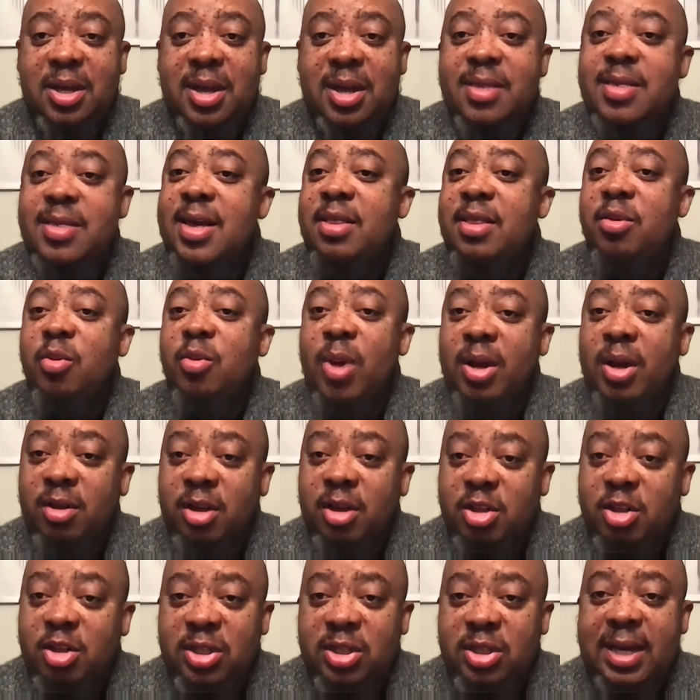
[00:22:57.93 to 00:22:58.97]
And then the
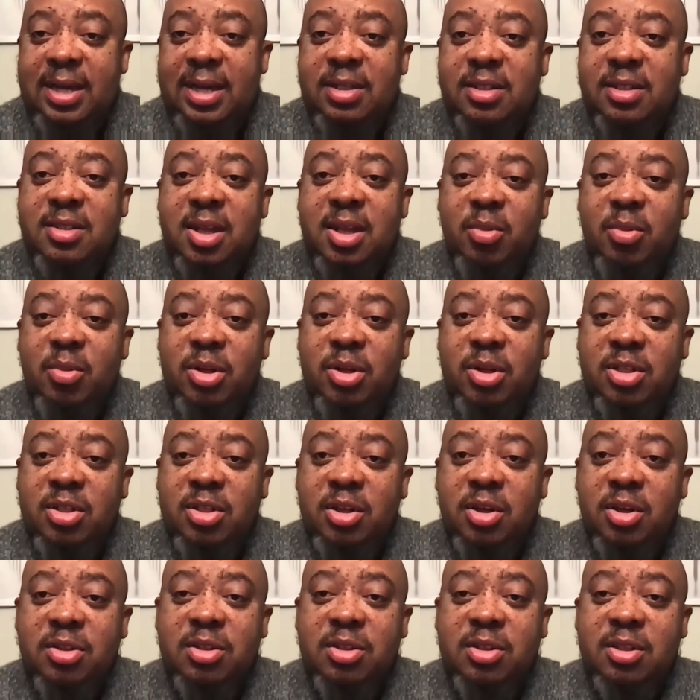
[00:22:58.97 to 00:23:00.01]
regulatory challenges that we
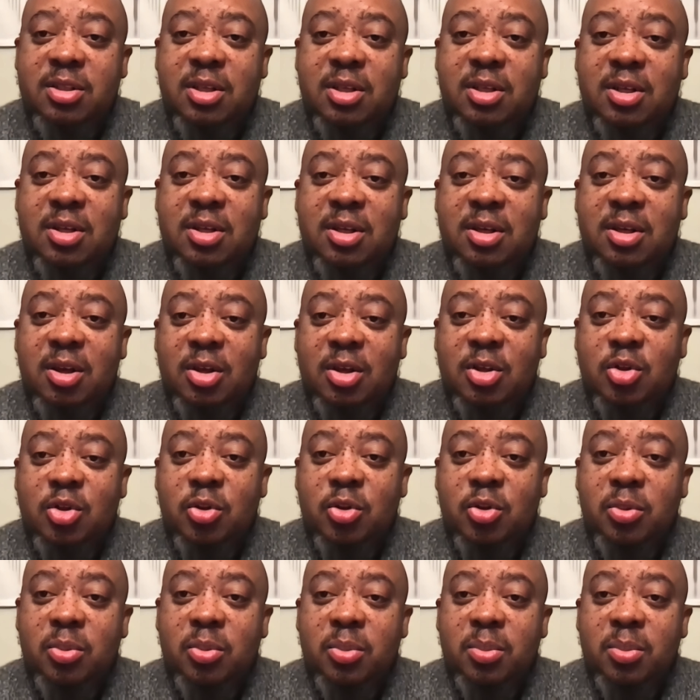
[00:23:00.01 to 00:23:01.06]
discussed
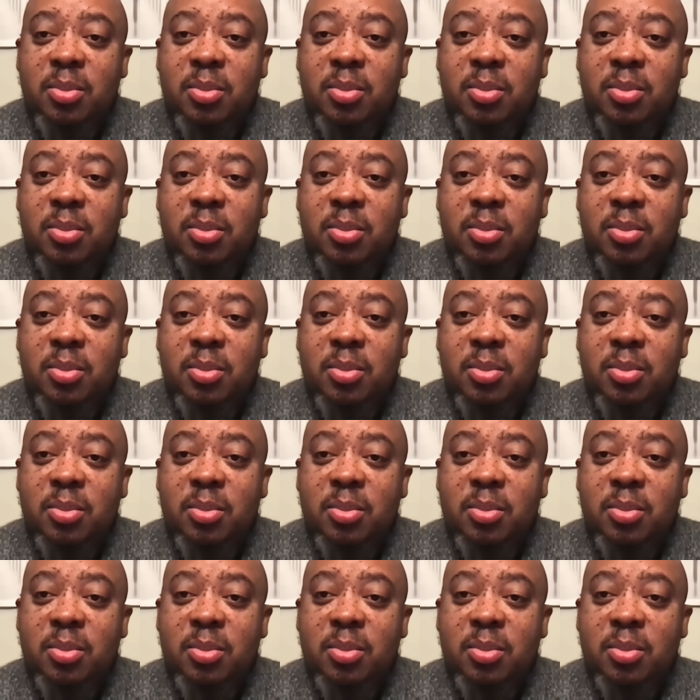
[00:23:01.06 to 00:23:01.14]
also